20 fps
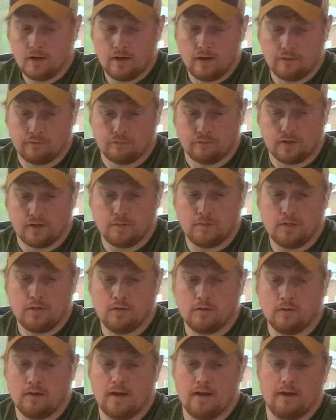In front of me
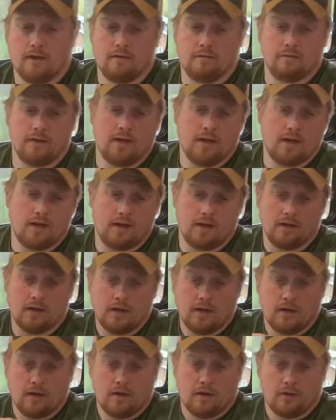you have a
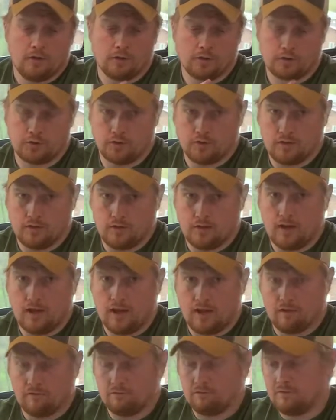30
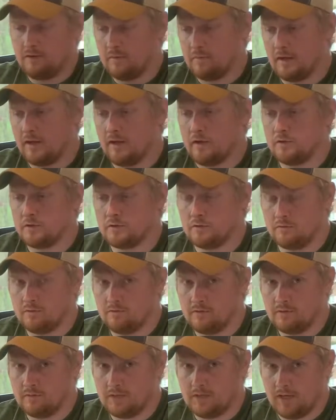amp female to
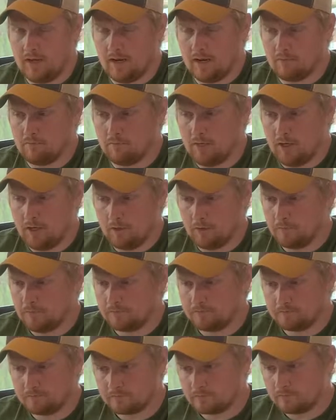50 amp male,
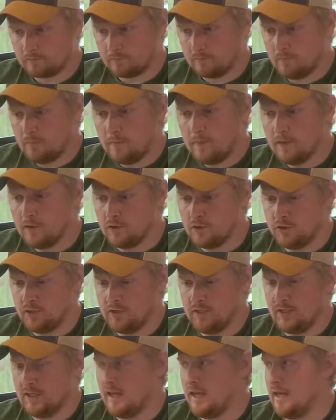just
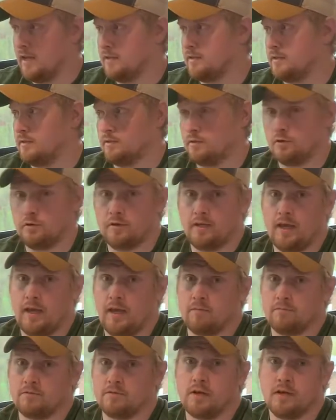in case 30
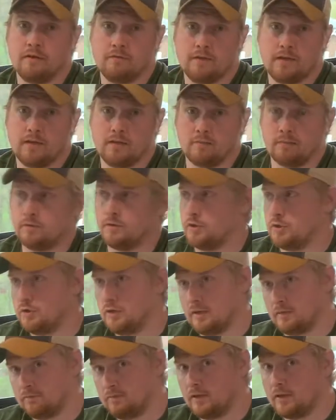amps not available and you
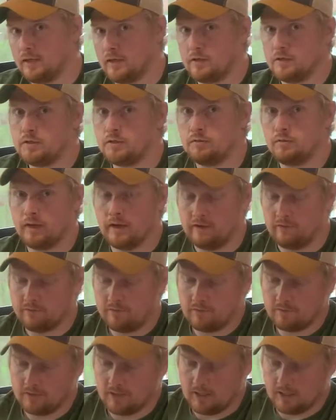got to plug into a
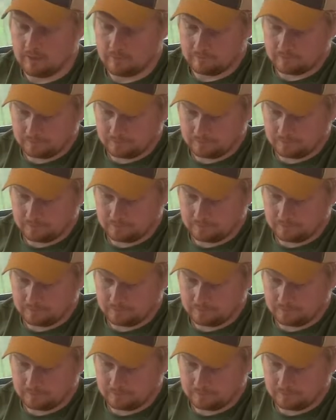50 amp.